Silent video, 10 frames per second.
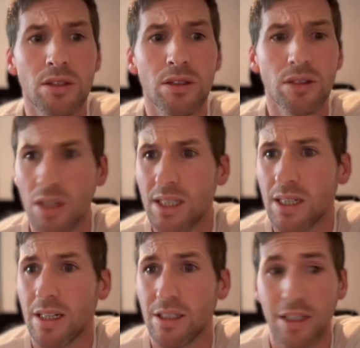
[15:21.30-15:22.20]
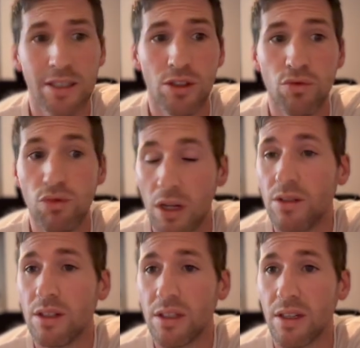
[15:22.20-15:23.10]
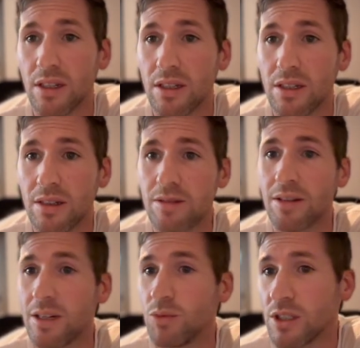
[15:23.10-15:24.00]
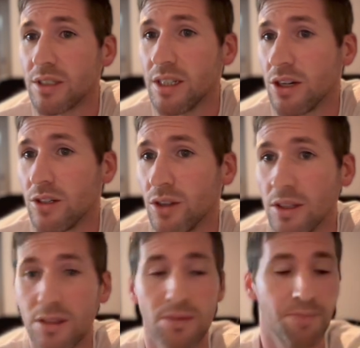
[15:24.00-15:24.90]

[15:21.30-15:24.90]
So let's actually just run the thing and we'll see how it does.